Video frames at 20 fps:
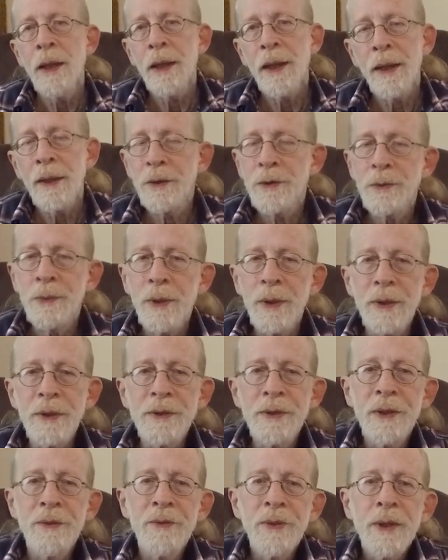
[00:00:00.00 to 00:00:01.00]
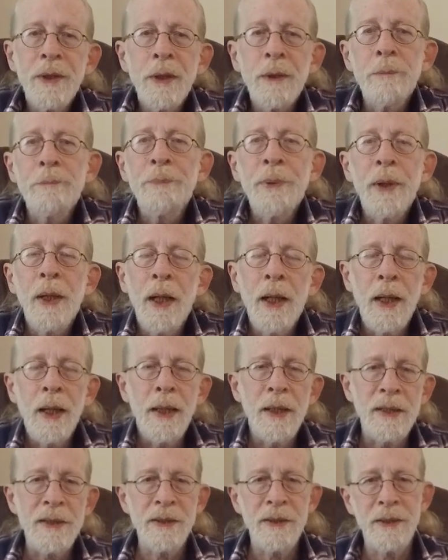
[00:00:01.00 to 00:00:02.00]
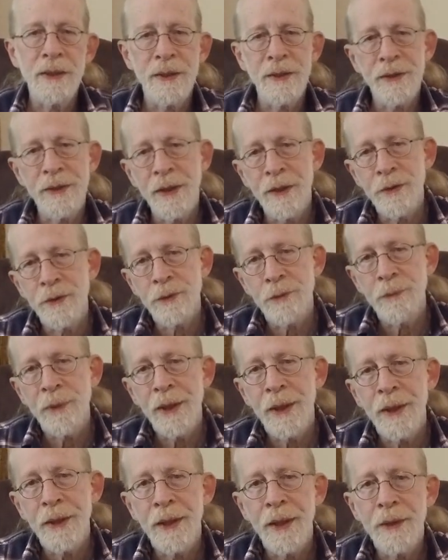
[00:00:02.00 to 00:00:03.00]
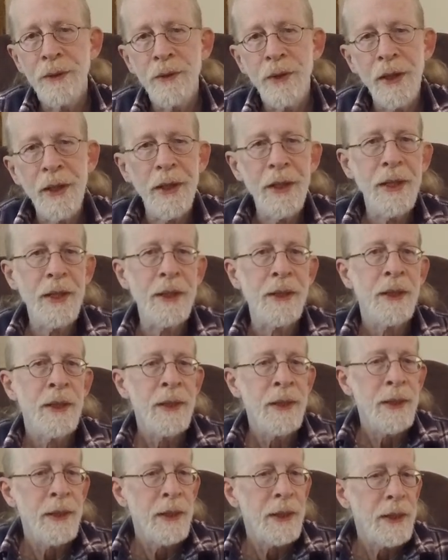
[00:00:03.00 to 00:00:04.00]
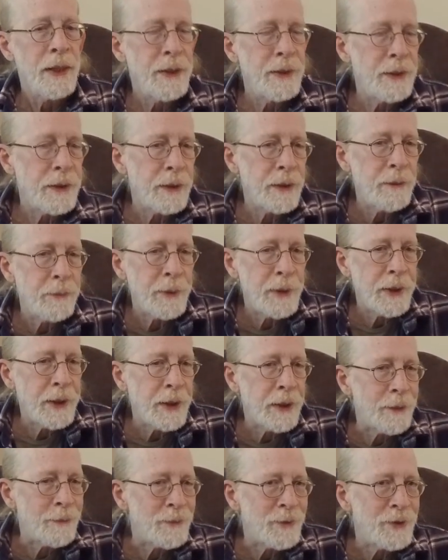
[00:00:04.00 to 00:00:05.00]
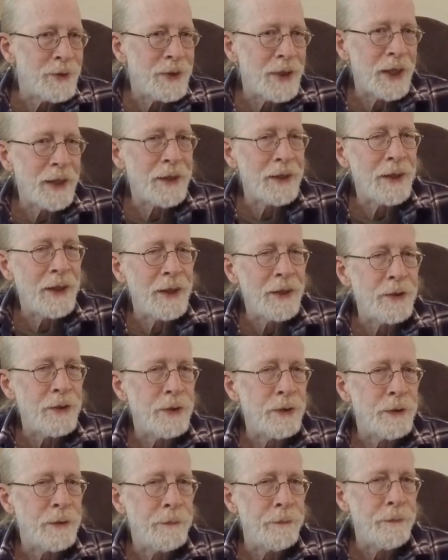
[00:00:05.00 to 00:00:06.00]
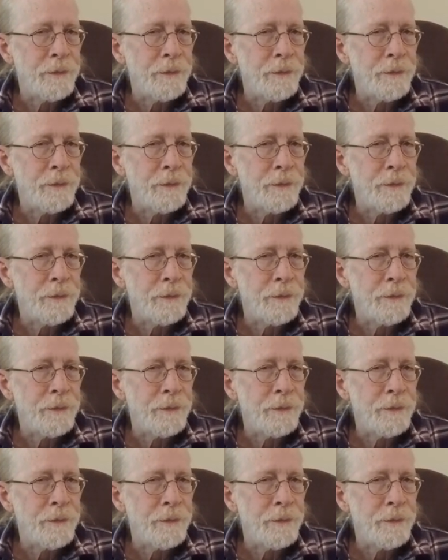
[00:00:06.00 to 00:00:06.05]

as well as every composite essential meaning that you can, until it becomes second nature